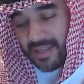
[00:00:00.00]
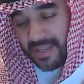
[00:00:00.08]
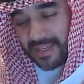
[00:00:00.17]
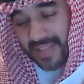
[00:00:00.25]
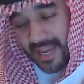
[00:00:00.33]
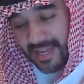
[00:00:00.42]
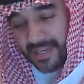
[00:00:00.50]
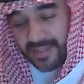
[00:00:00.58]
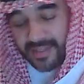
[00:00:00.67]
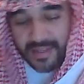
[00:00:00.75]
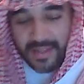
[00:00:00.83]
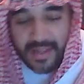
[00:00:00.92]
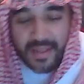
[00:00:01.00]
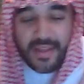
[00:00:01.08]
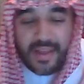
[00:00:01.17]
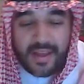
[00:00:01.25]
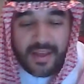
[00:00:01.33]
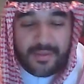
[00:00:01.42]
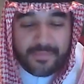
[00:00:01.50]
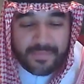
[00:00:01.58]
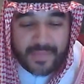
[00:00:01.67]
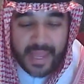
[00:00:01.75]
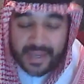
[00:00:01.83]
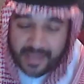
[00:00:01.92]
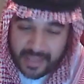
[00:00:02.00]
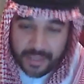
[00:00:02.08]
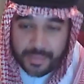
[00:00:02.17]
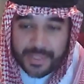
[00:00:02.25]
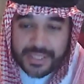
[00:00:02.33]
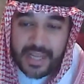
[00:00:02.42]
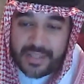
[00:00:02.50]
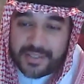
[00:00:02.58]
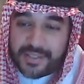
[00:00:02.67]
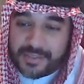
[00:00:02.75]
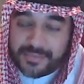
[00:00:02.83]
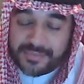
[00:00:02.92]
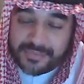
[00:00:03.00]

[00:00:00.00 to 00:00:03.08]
exciting and a little bit challenging.